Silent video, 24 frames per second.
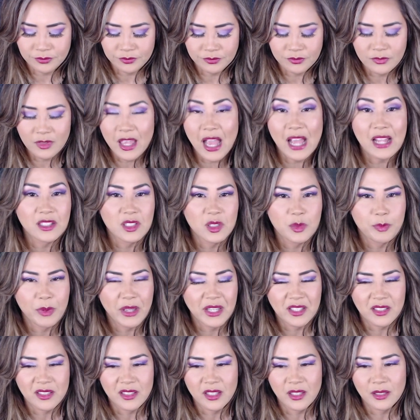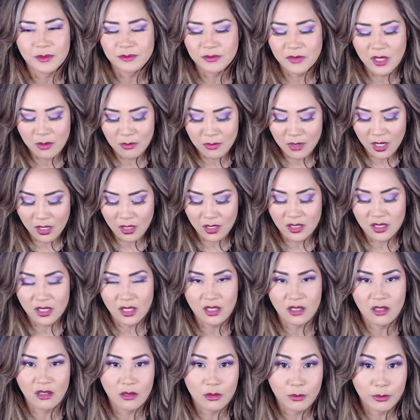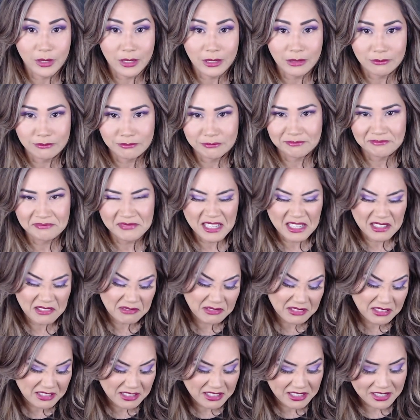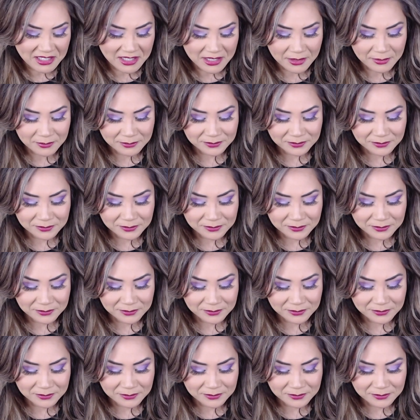that spicy. I'm not gonna take another bite. I didn't really like it.